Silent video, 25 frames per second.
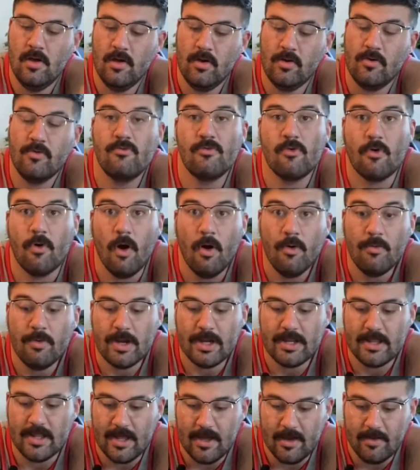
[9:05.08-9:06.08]
growing
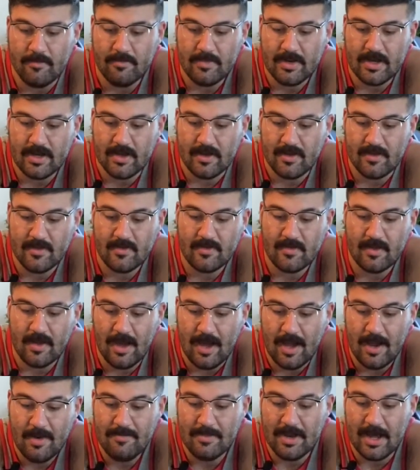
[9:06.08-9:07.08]
them because
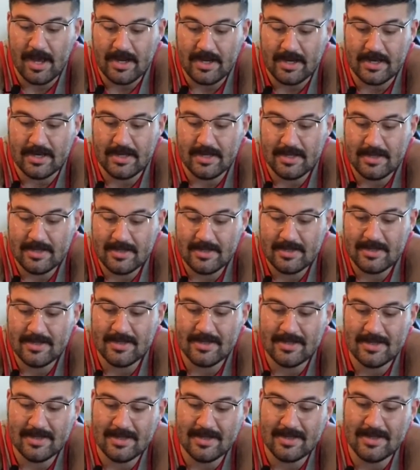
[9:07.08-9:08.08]
I'm not gonna
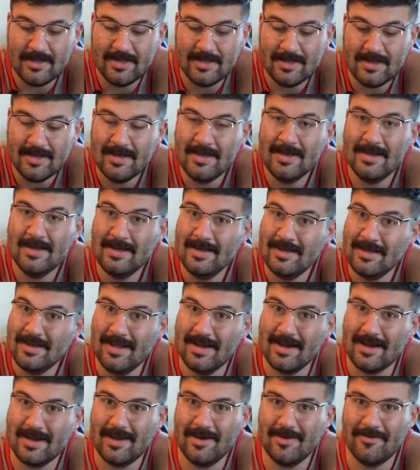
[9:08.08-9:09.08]

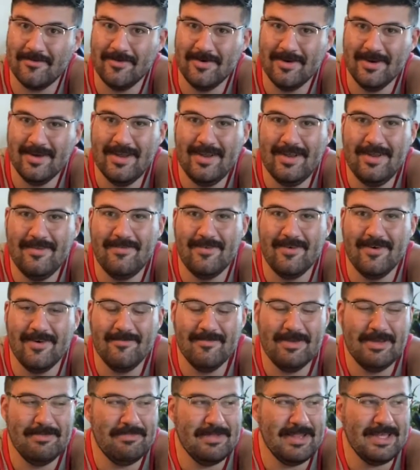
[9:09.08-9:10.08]
knock on wood for
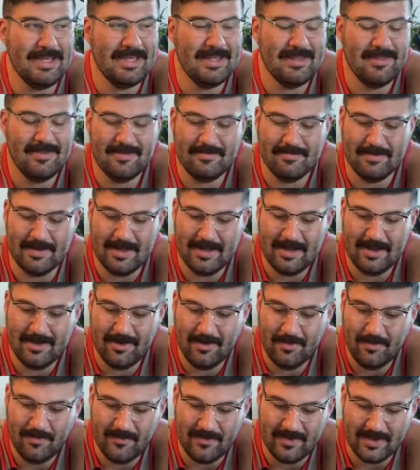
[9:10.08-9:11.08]
me, please, but
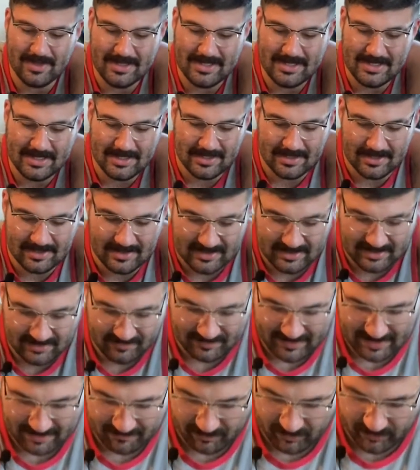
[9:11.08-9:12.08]
hopefully these
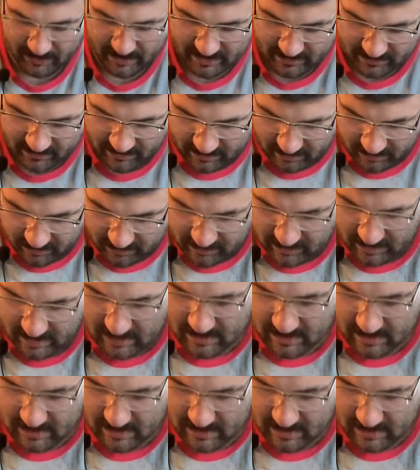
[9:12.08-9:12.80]
bad boys don't